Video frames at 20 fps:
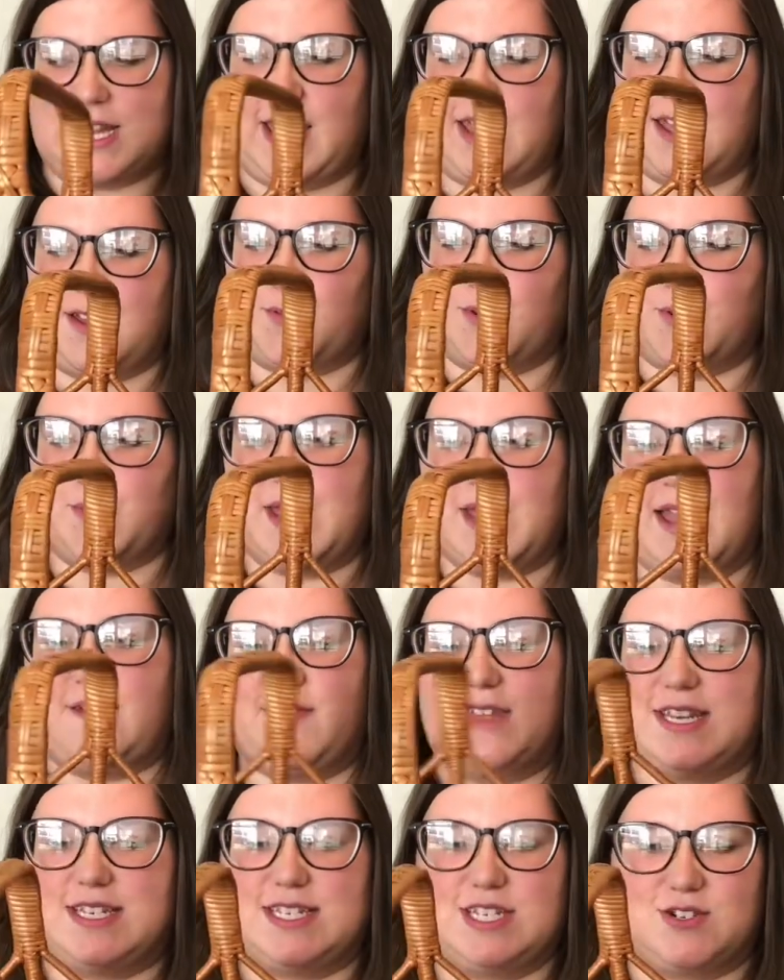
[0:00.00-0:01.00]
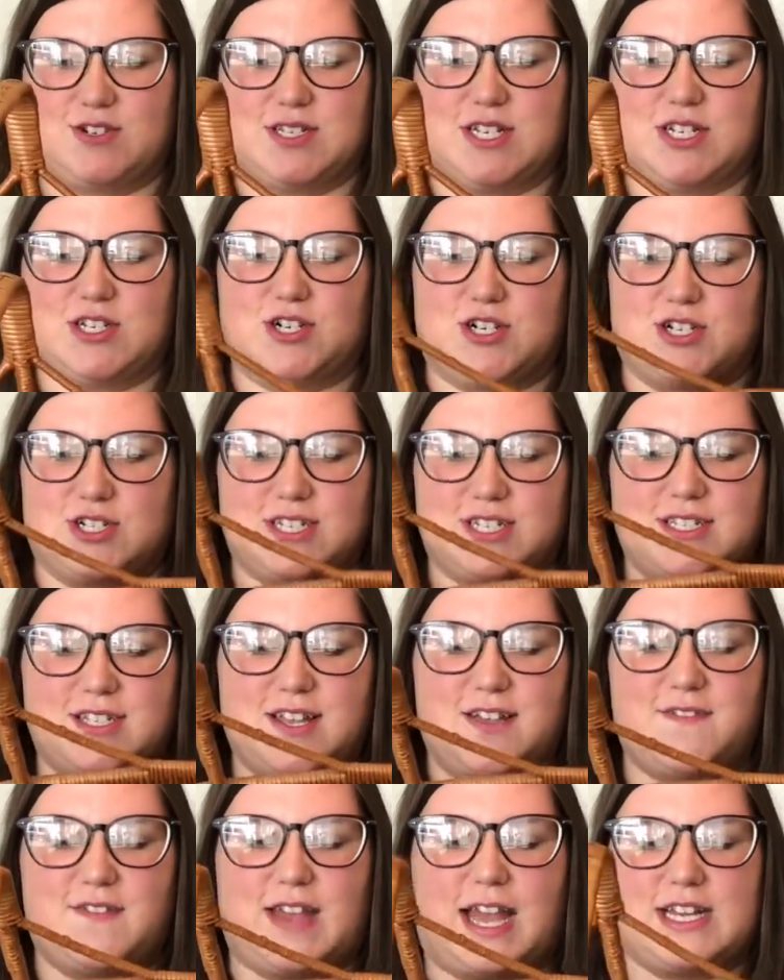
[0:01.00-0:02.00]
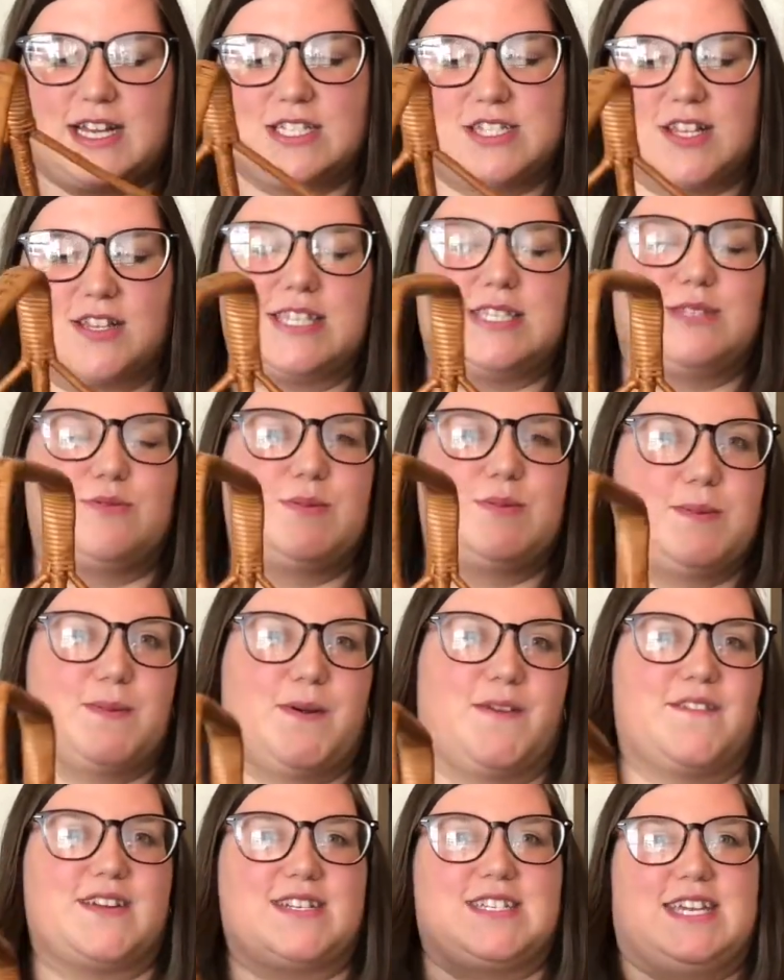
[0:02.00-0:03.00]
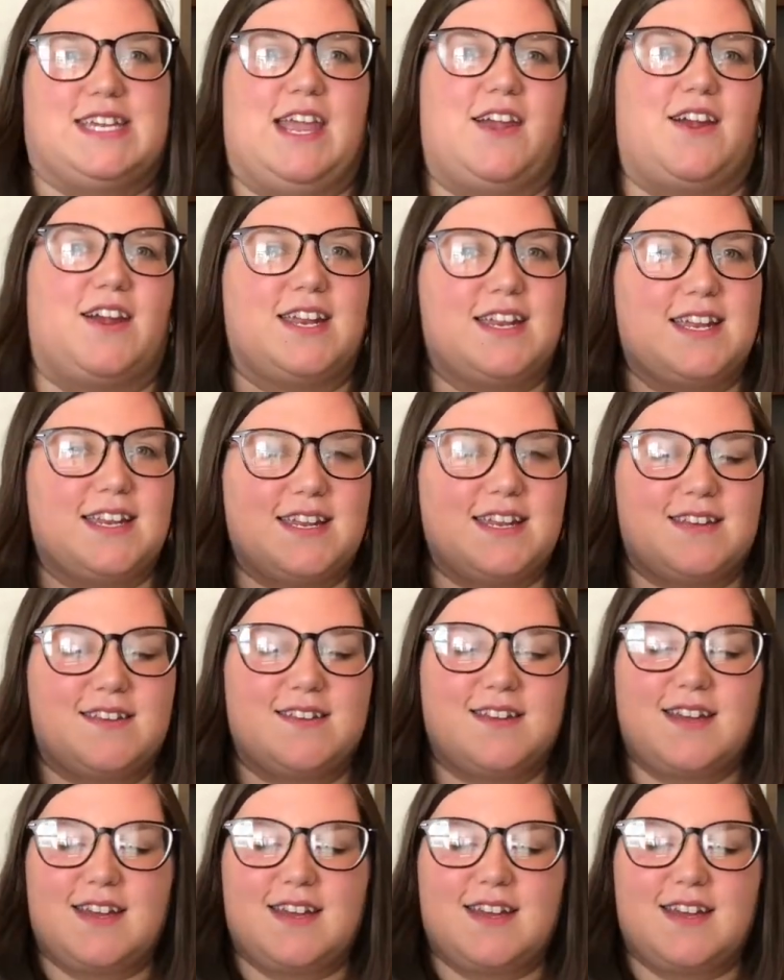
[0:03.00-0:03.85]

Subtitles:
And when we have like dinners at church and stuff, I just thought this would be perfect to carry it in.